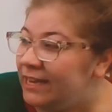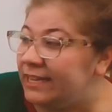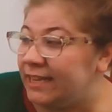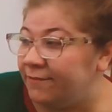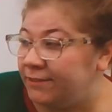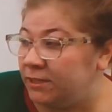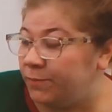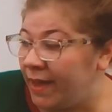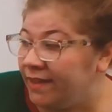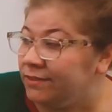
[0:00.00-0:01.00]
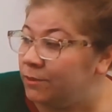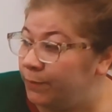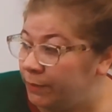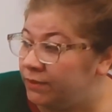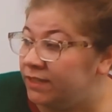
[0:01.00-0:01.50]
He left his pants,
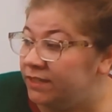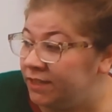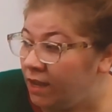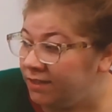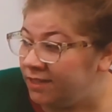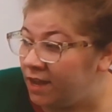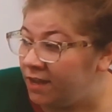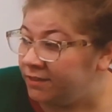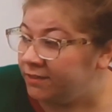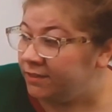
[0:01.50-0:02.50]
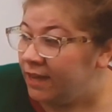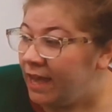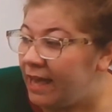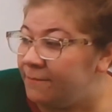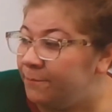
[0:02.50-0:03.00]
boots, and socks on,
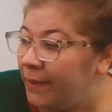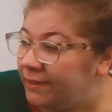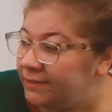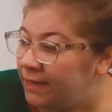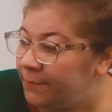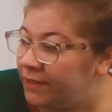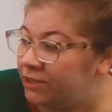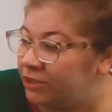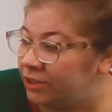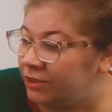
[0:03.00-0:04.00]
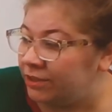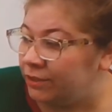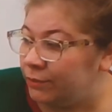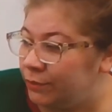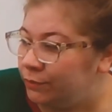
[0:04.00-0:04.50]
and buttoned up his shirt,
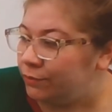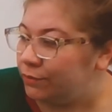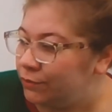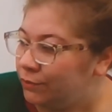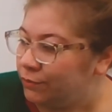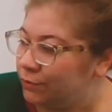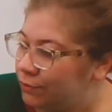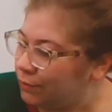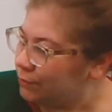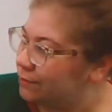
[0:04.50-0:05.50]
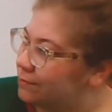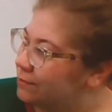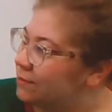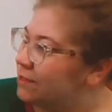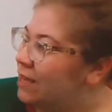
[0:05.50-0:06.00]
zoot, zoot, zoot.
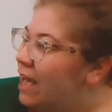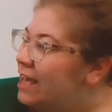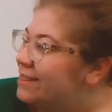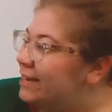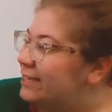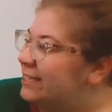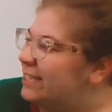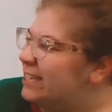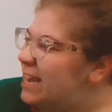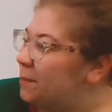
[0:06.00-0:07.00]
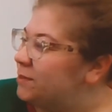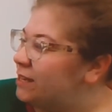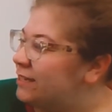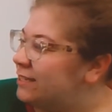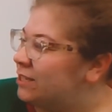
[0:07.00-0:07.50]
Then he snapped
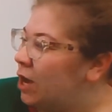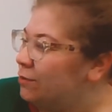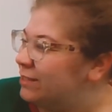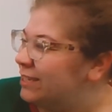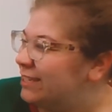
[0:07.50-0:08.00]
on his coat,